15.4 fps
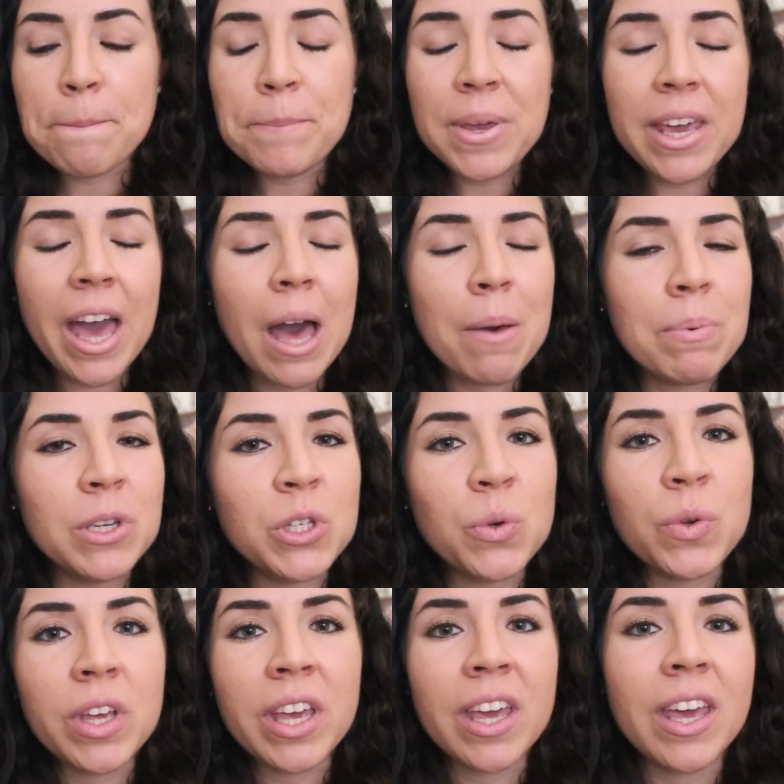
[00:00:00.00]
Be happy
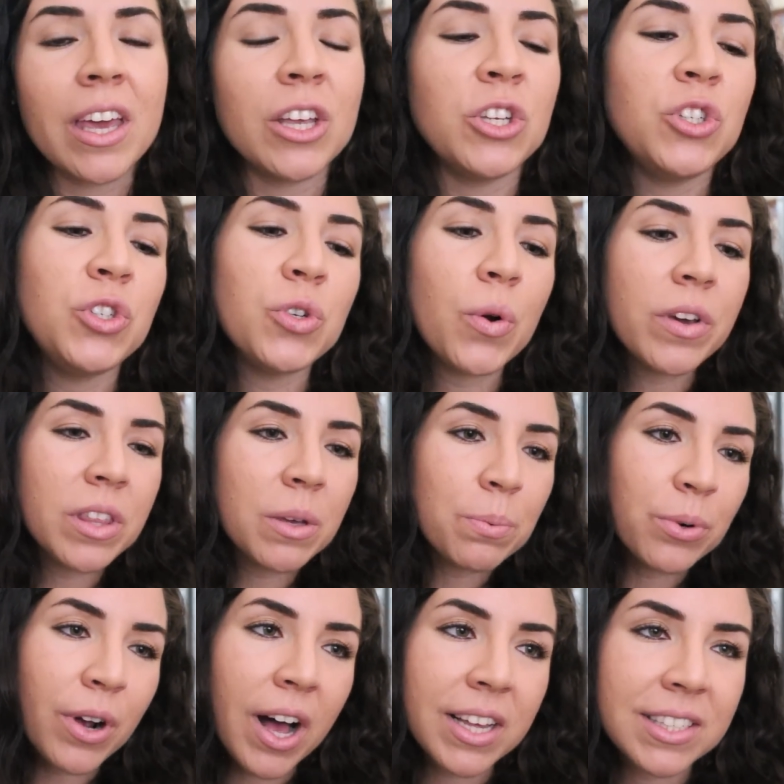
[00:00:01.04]
doing it. Enjoy the
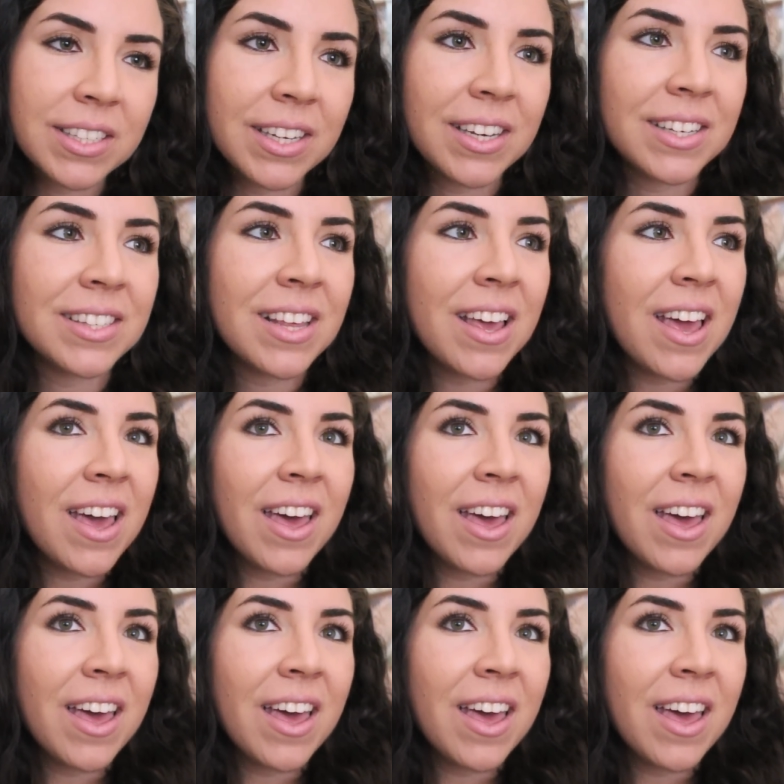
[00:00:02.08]
process.